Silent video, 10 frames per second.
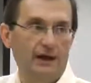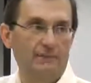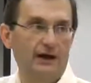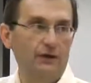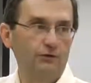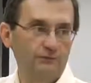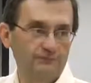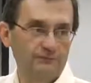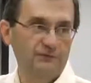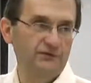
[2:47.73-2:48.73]
Apollo,
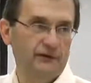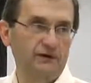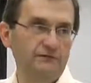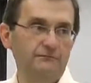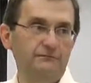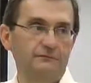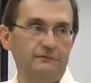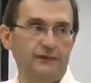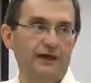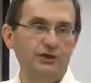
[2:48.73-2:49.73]
Sun,
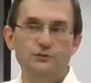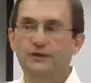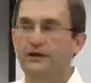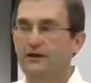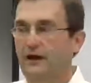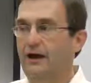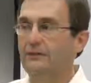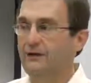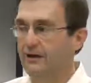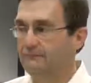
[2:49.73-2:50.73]
HP,
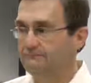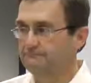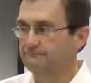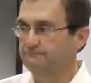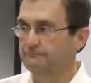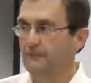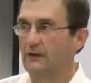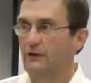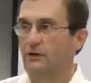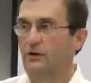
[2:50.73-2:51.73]
IBM
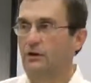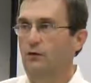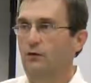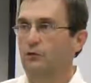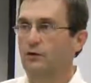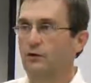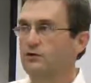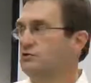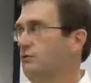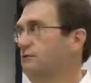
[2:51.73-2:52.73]
were the
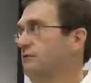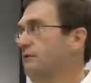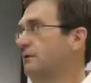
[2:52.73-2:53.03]
original.